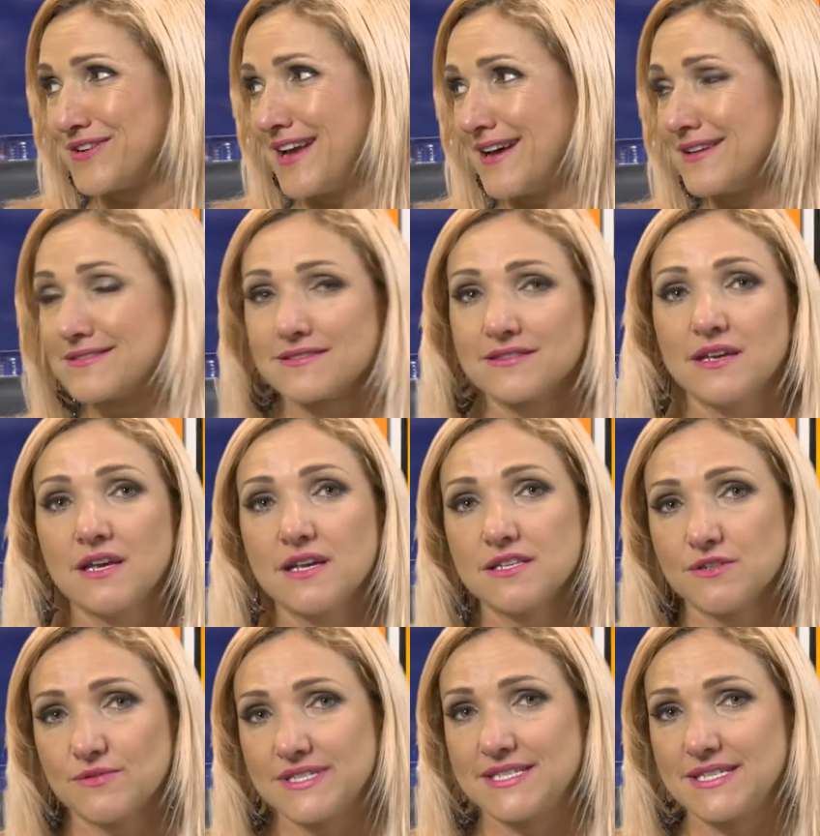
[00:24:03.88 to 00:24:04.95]
us
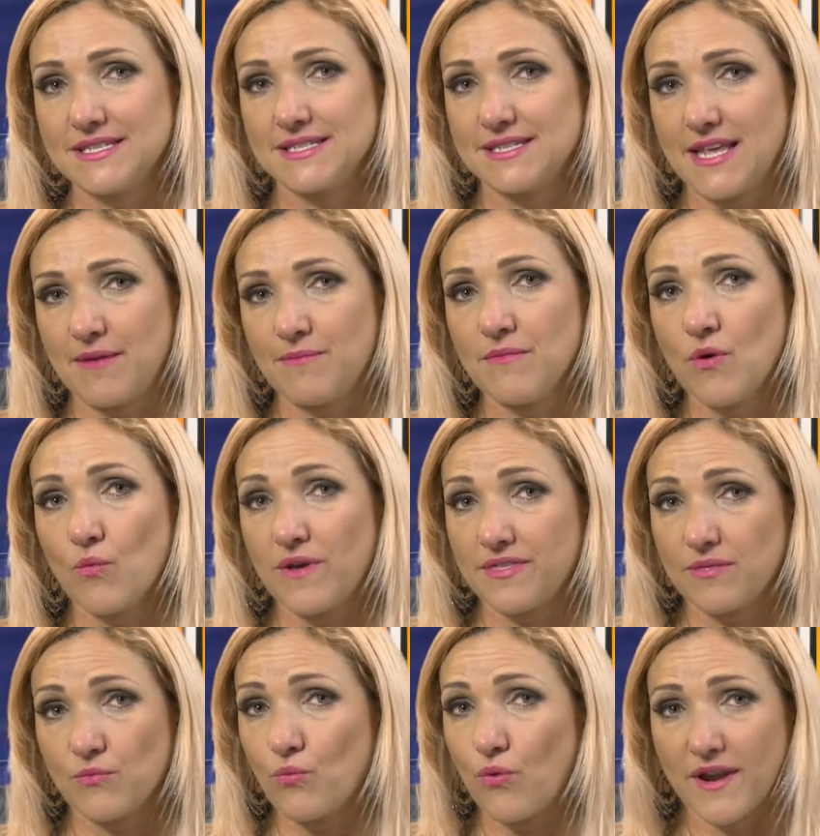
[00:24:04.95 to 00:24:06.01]
to assist them
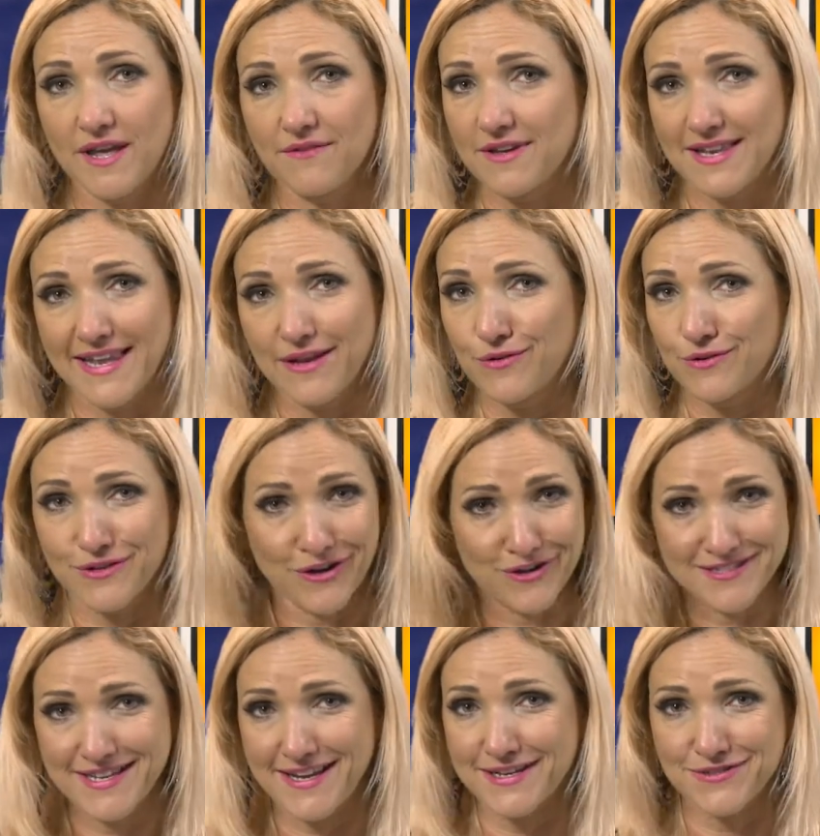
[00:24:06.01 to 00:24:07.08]
with whatever legal
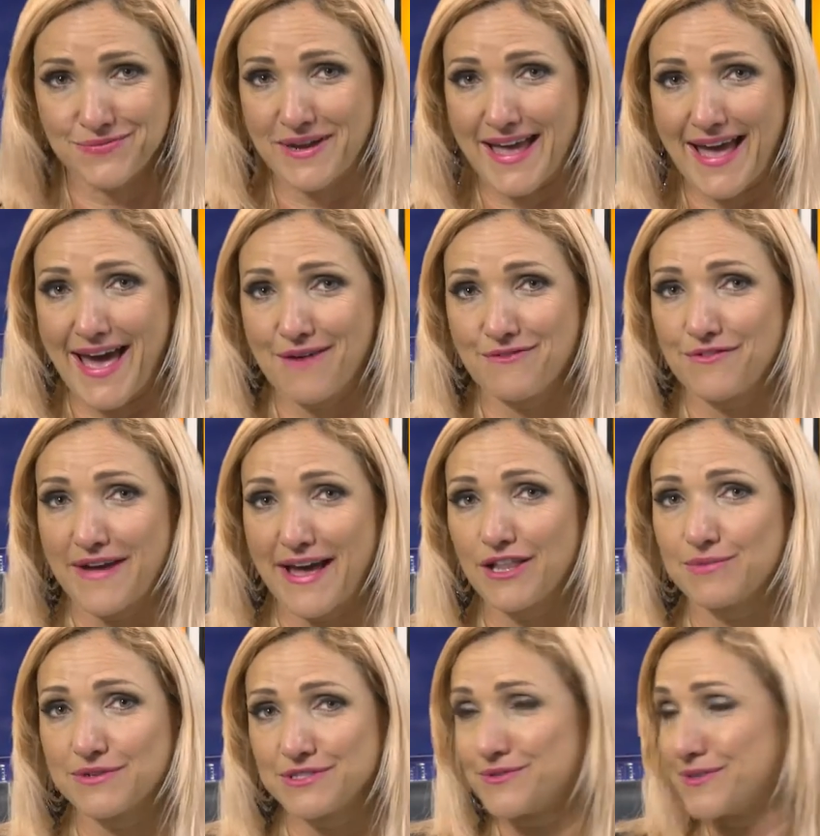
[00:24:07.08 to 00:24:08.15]
context we have
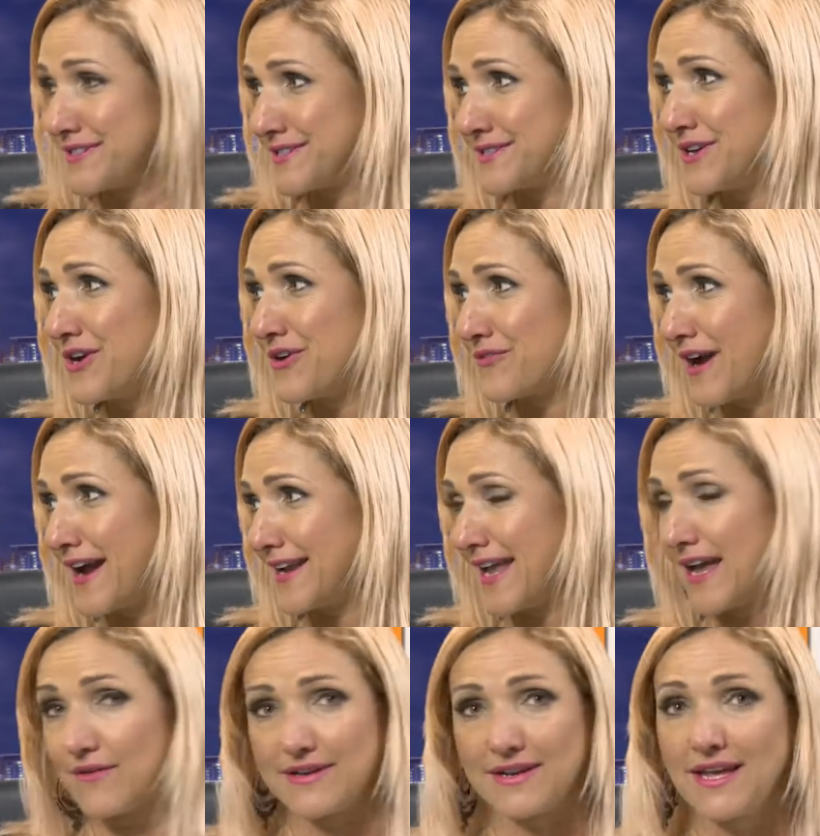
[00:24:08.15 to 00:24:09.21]
available to us right
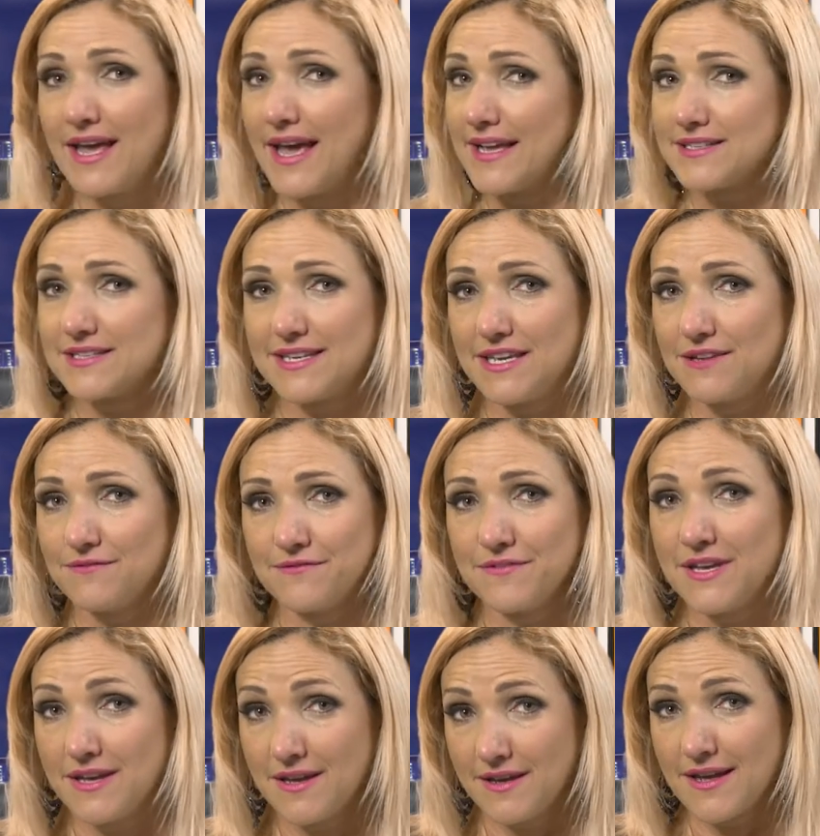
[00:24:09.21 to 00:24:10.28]
now, and to give,
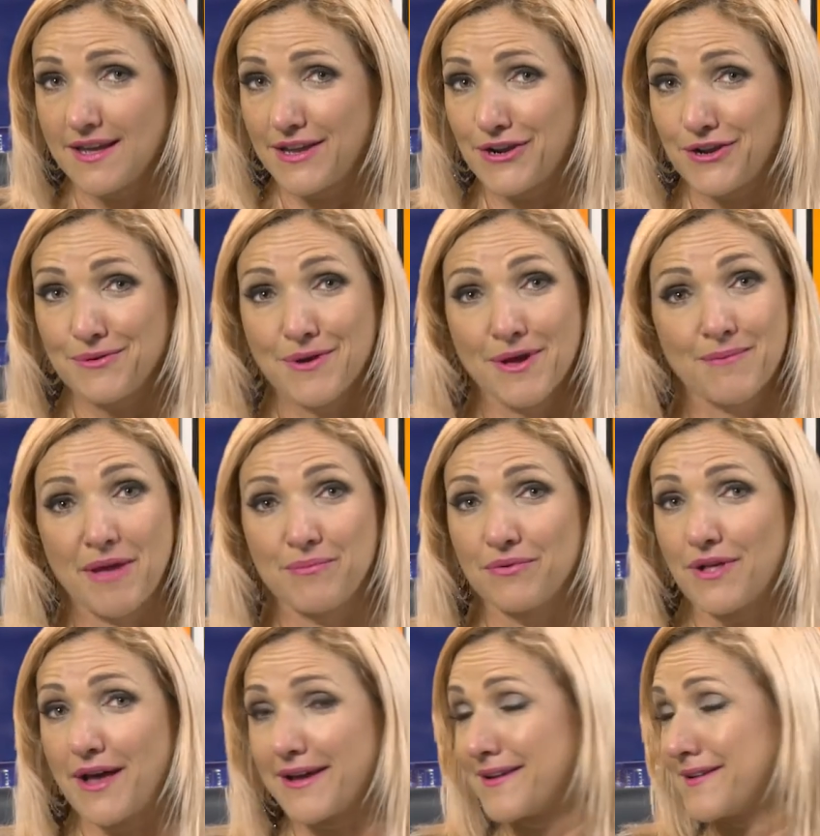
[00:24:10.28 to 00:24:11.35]
you know, people
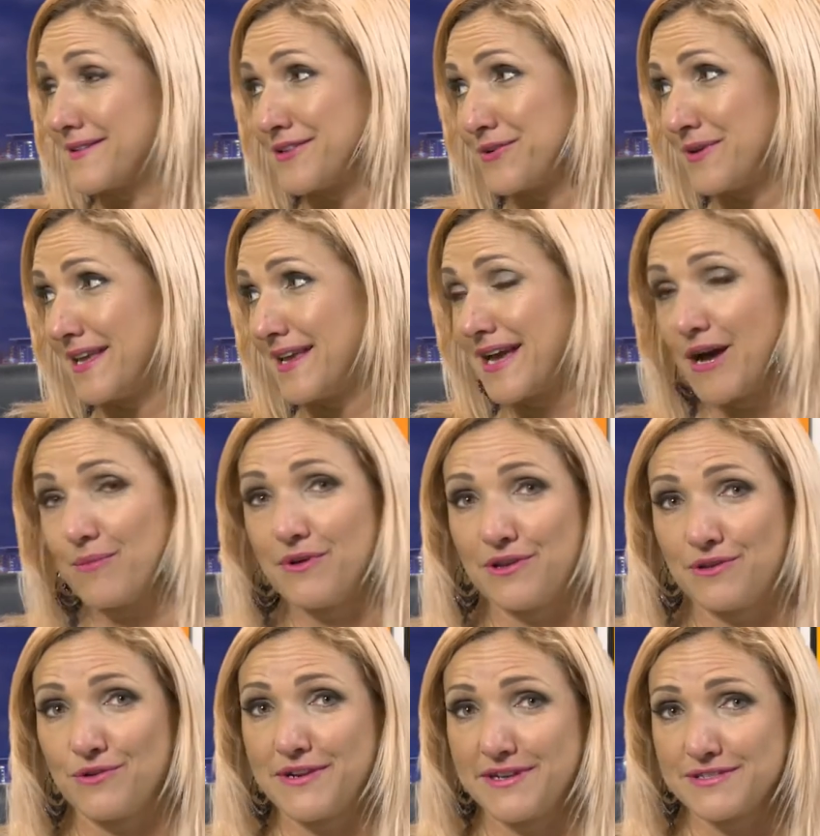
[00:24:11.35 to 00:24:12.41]
like Newiki
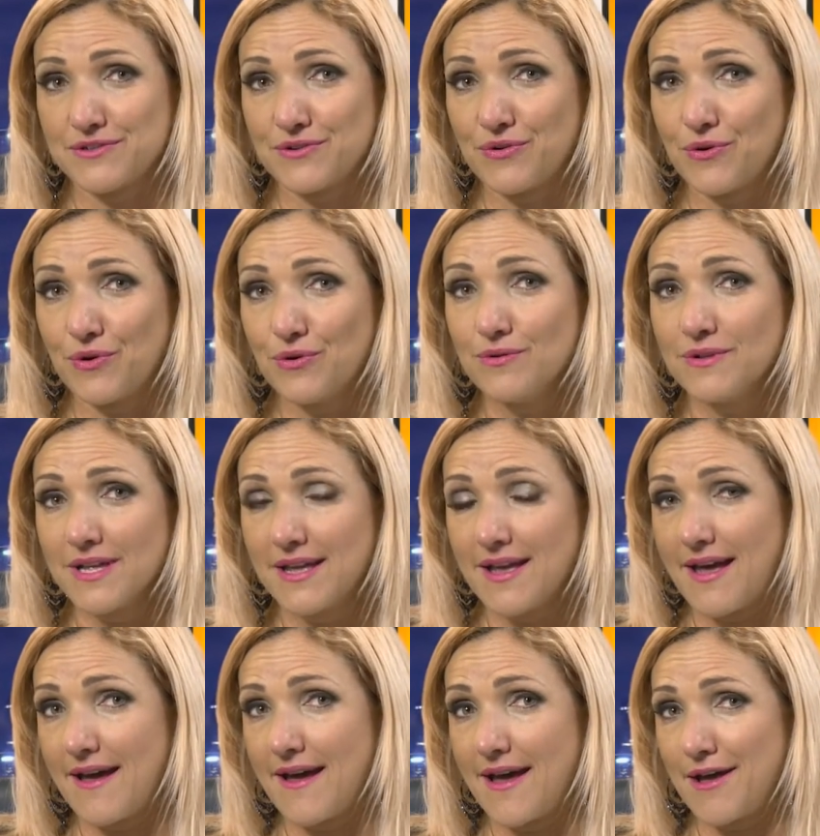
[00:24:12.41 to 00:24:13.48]
Carbone lawyers a call
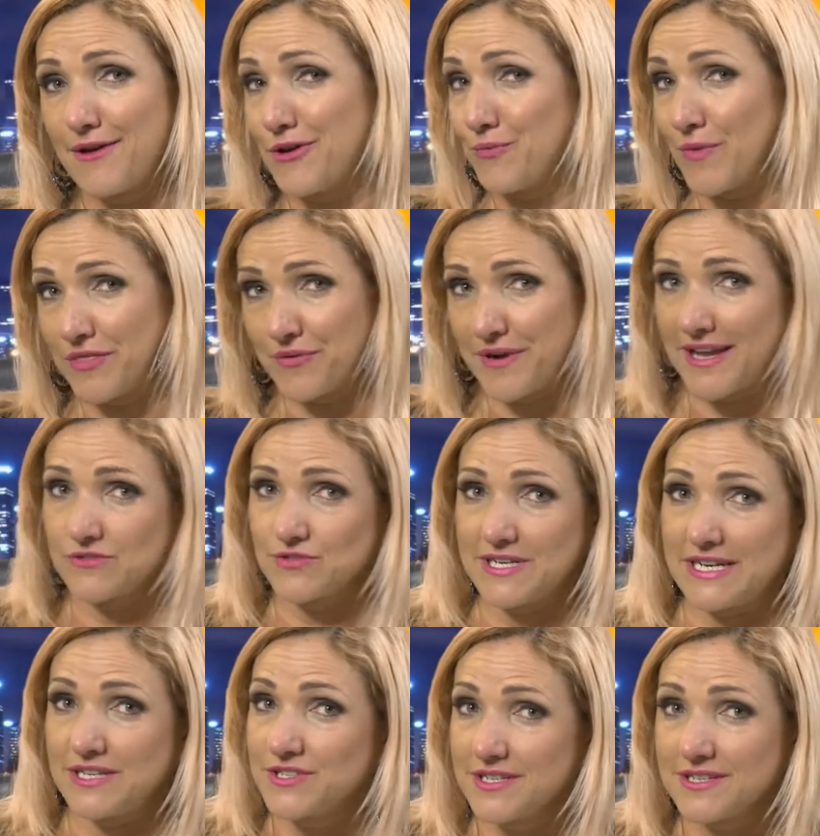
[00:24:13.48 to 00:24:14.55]
on 1300
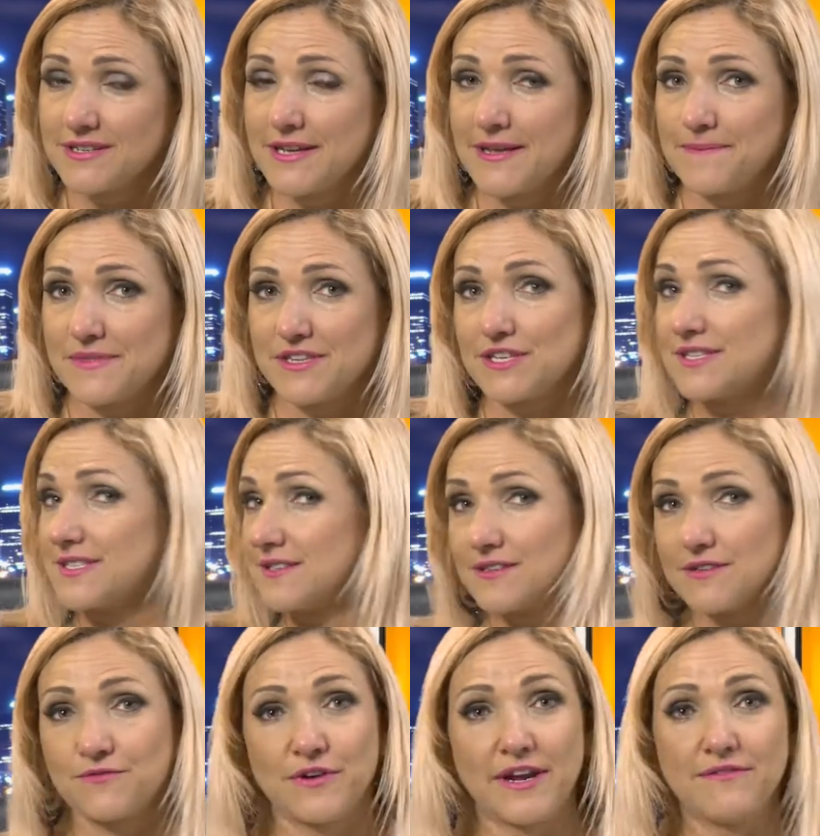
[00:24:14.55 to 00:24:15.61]
injured, just
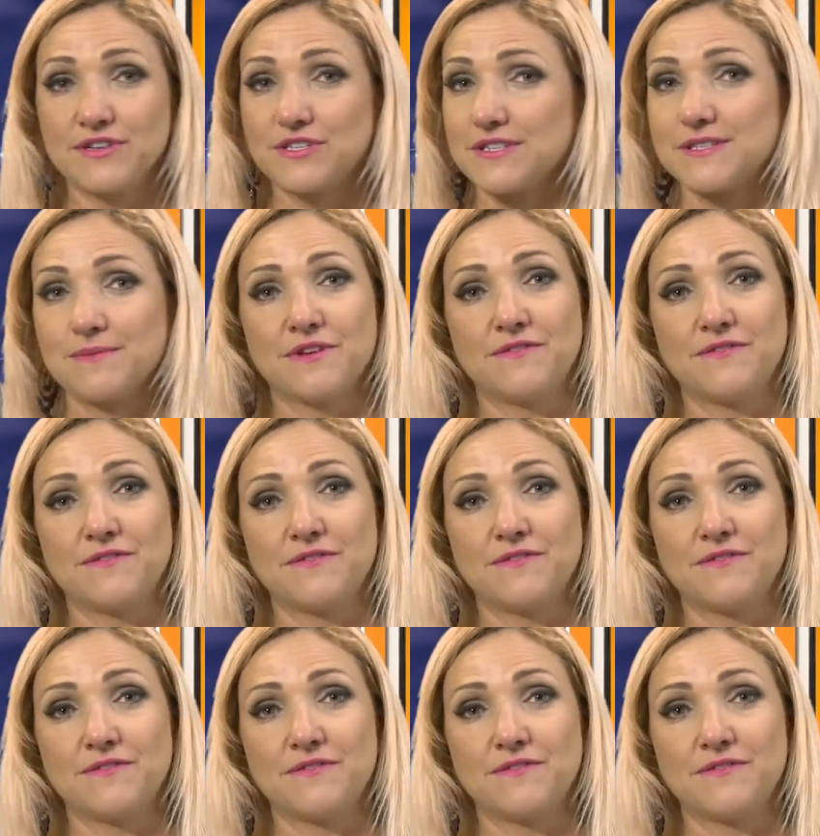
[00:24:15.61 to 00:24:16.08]
some